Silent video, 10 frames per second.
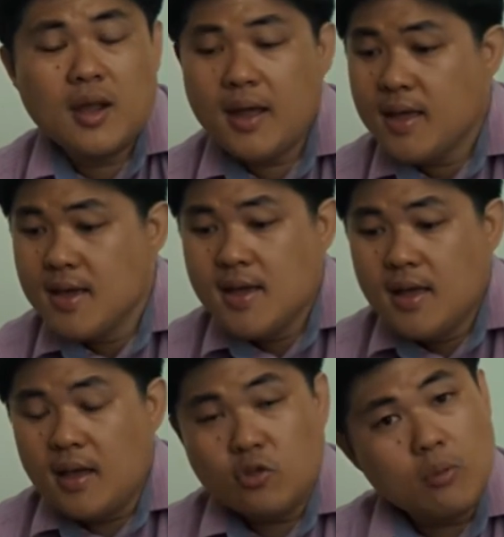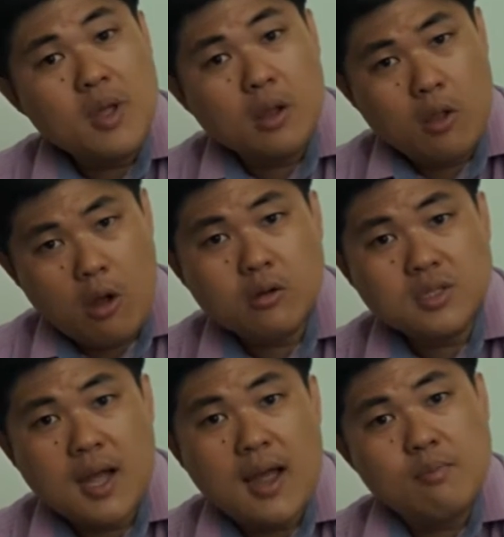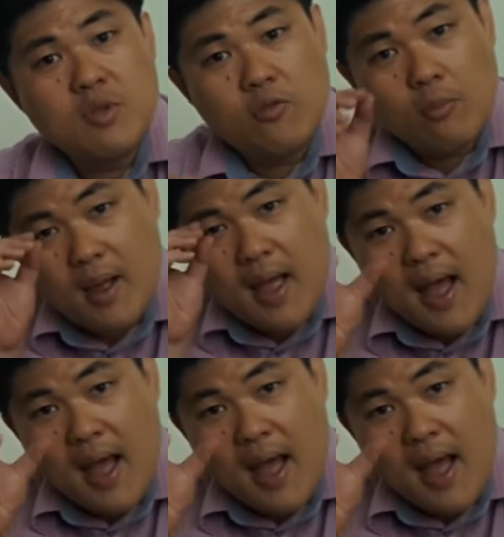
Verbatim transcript: And I, it took me a long time before my